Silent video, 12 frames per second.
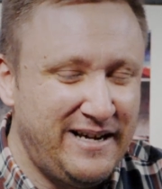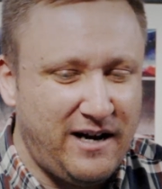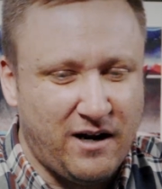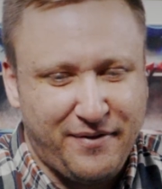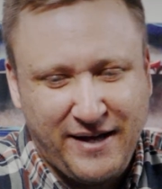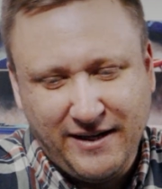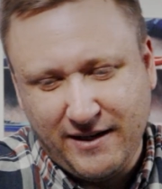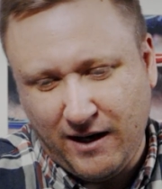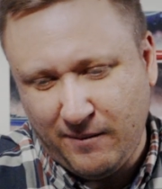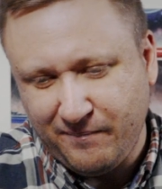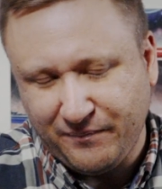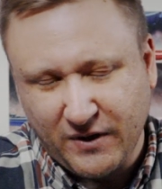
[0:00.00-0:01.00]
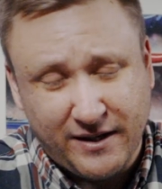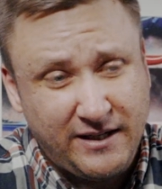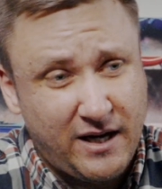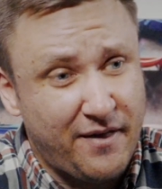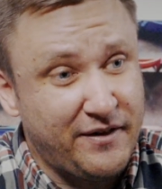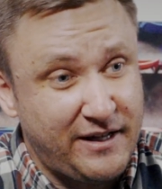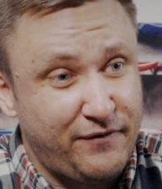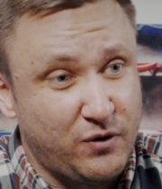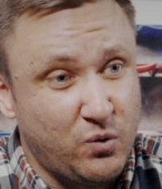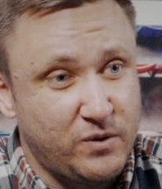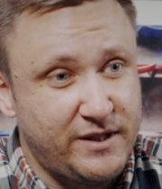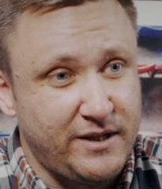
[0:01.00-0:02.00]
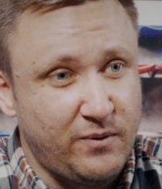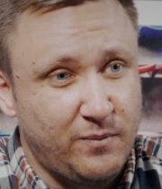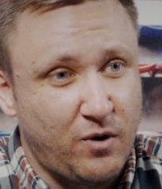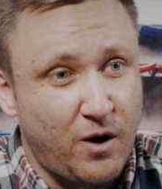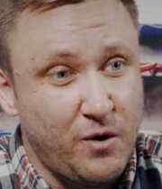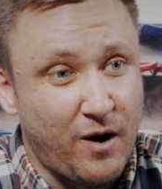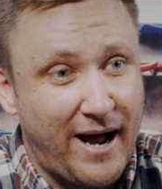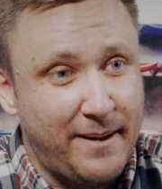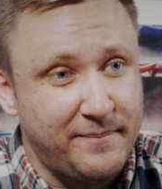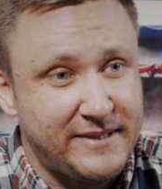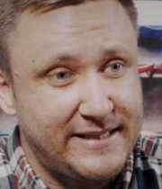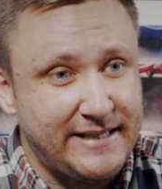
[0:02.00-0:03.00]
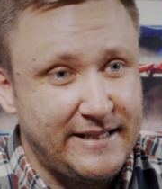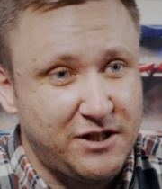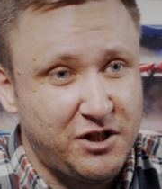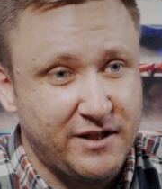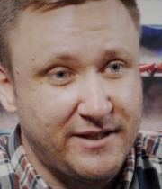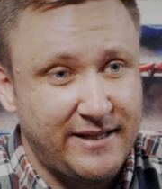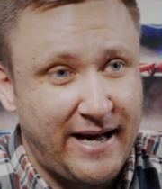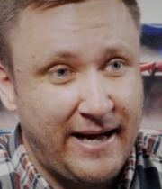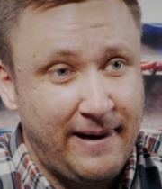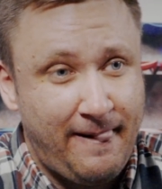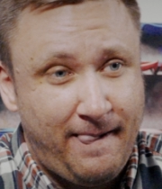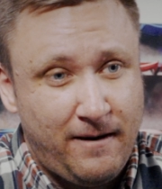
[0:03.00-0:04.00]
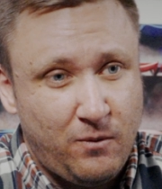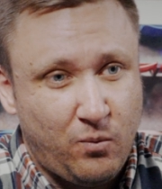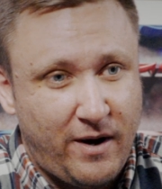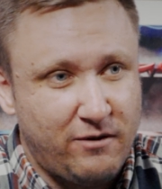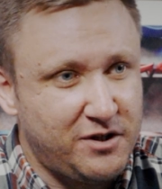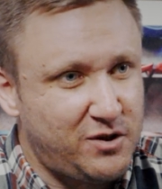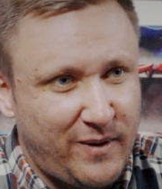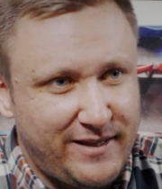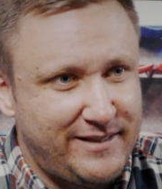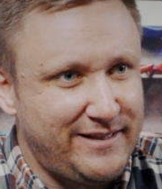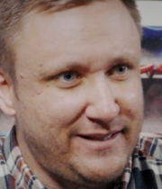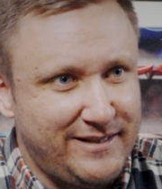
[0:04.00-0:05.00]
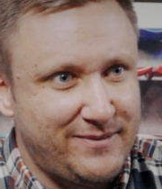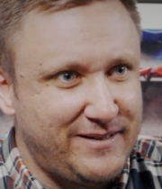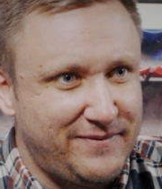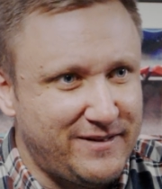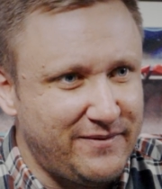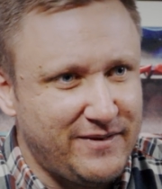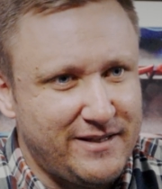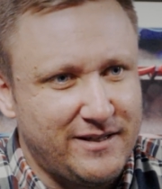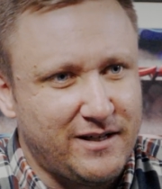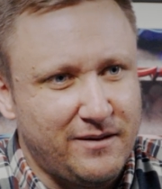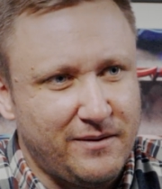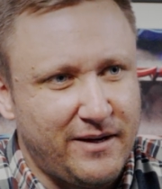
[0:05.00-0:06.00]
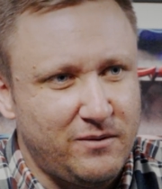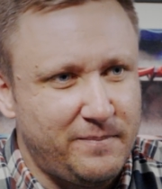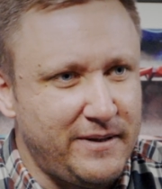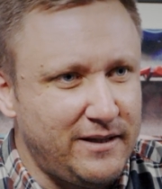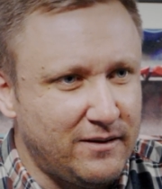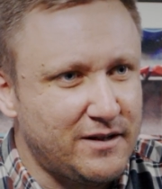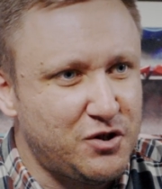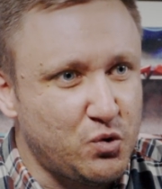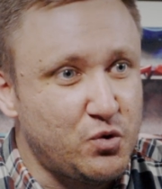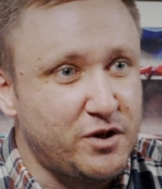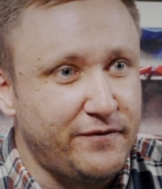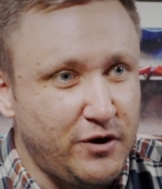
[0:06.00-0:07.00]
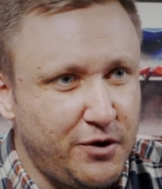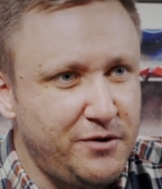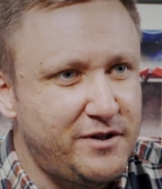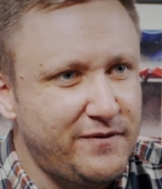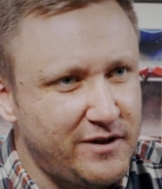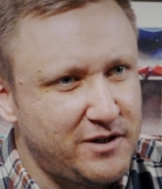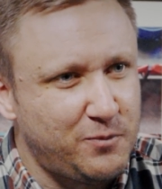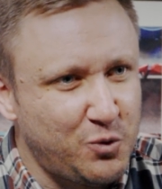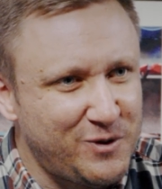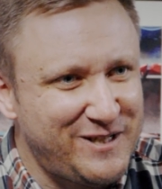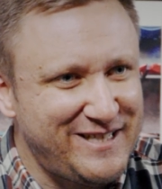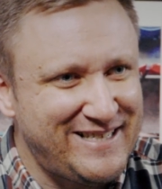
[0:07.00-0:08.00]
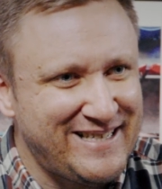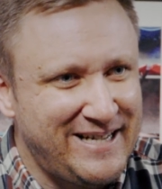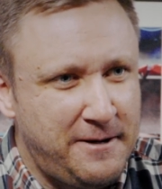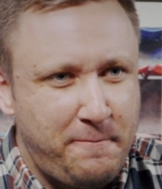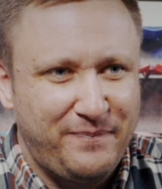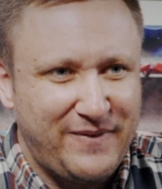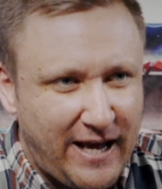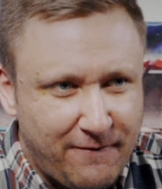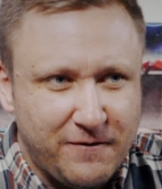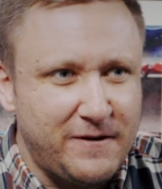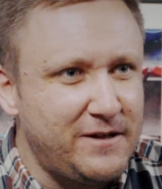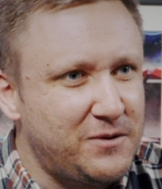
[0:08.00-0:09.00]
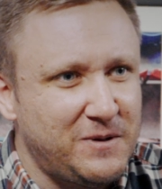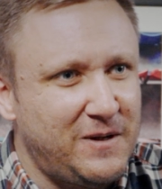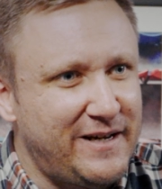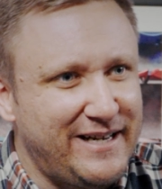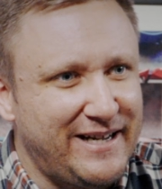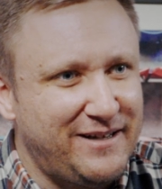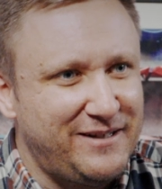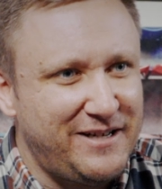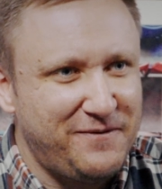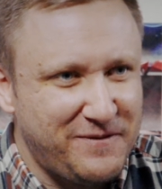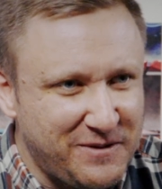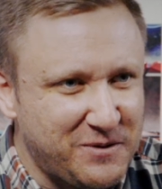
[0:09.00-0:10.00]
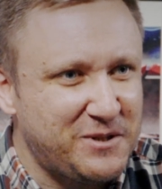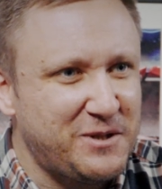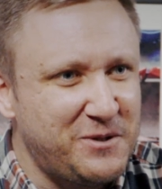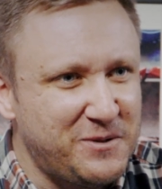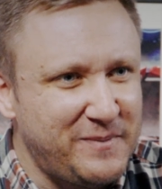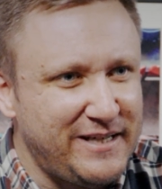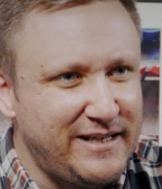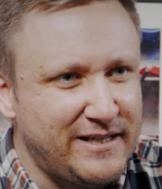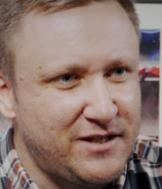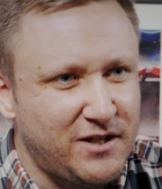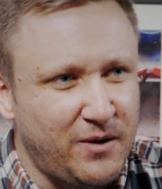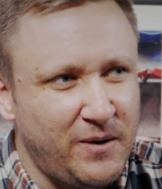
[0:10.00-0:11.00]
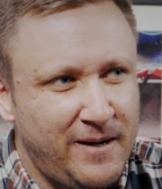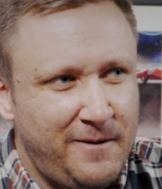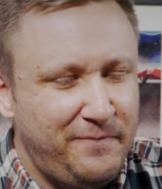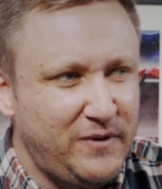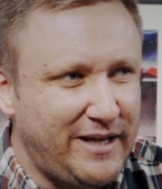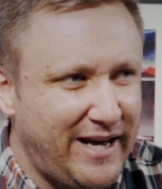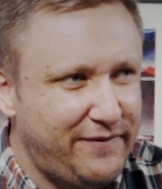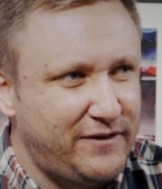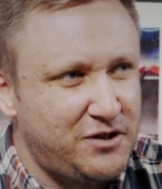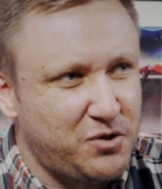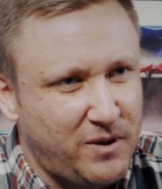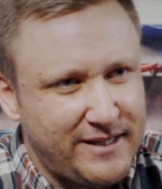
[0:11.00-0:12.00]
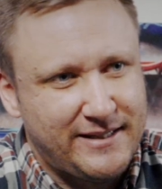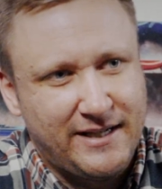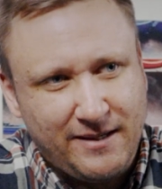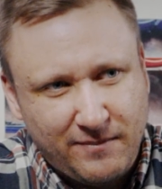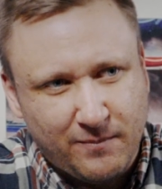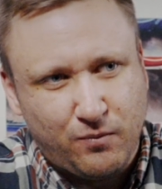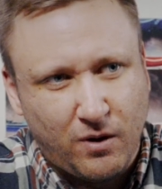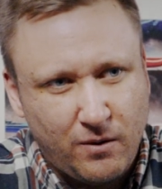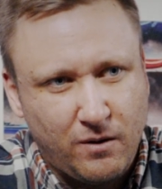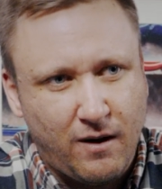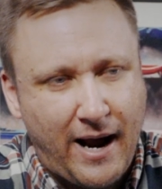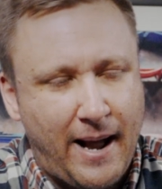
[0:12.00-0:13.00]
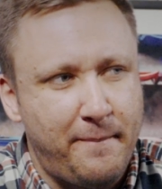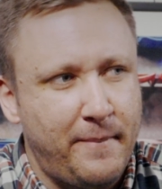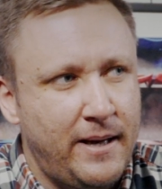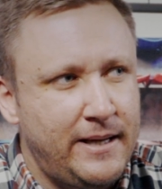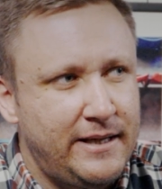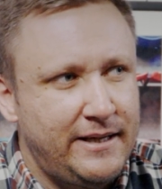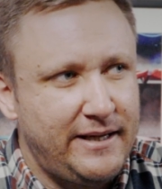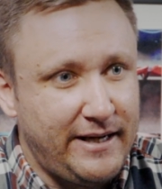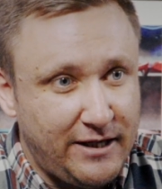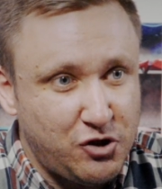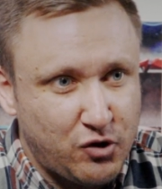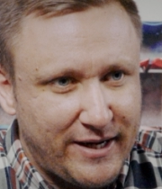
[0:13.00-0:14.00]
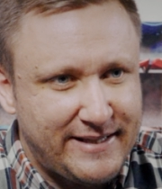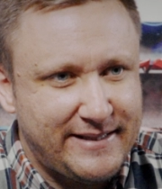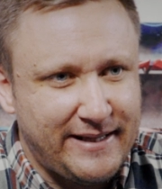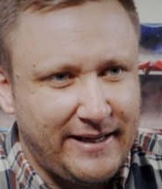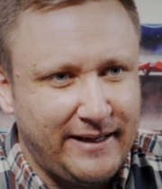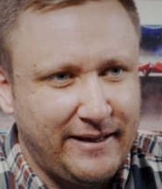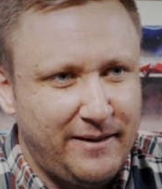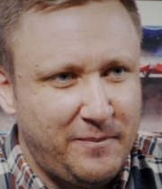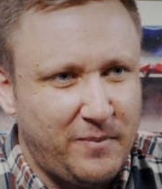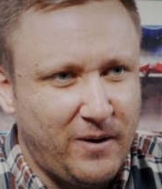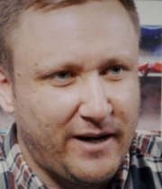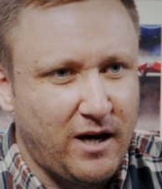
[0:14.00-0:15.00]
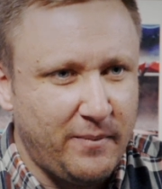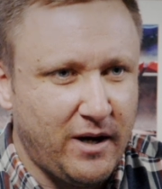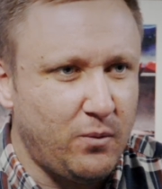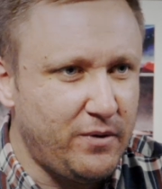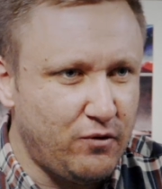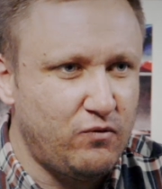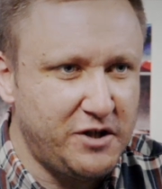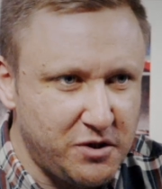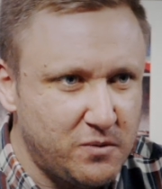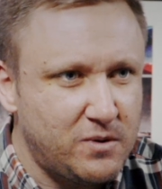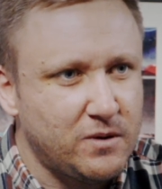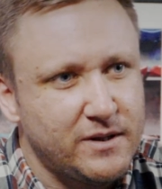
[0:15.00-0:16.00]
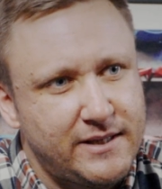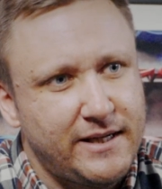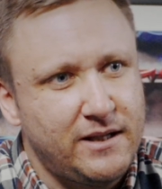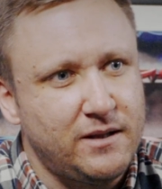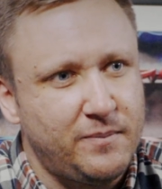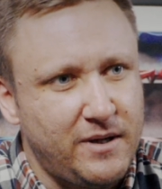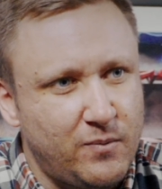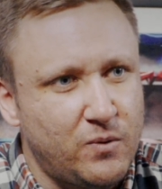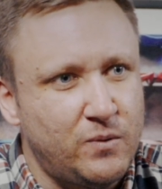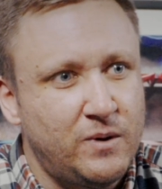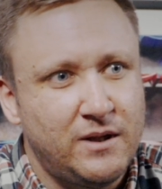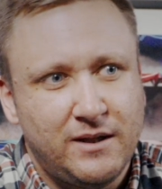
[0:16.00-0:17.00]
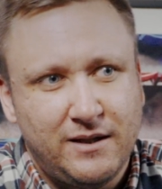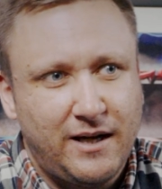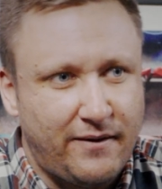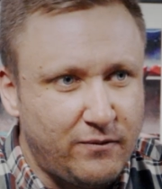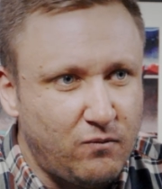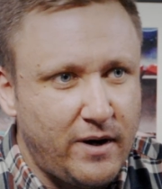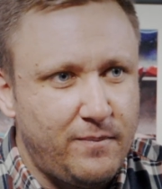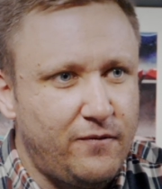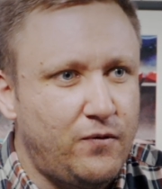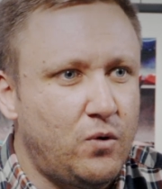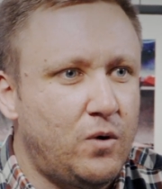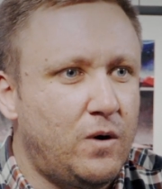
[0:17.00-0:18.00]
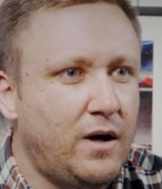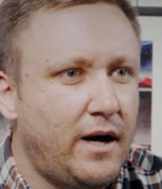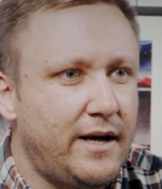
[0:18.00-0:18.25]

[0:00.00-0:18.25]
And I think the other difficulty with programmes is just that, whereas 25 years ago they would be like a source of news for the supporters, everything's online now, everything's on social media, so you have to try to keep the programme interesting by coming up with original content that people haven't read before.